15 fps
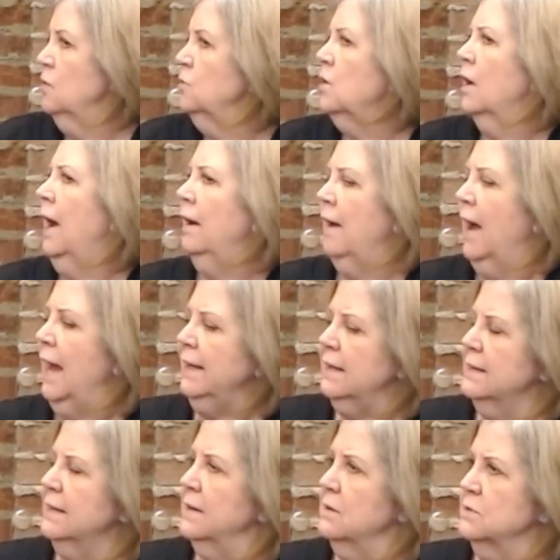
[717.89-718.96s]
No,
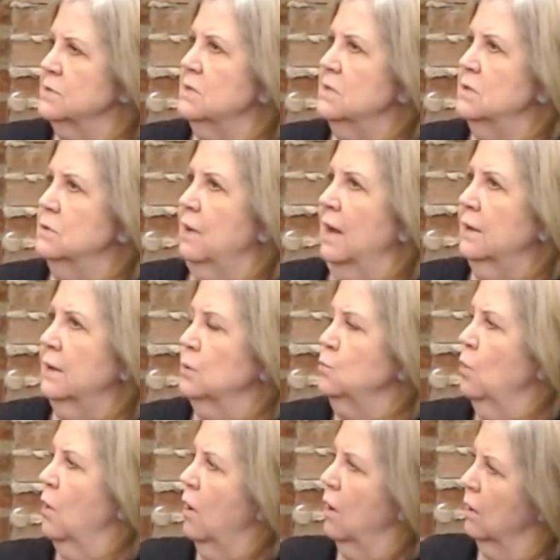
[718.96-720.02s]
I can guarantee you I could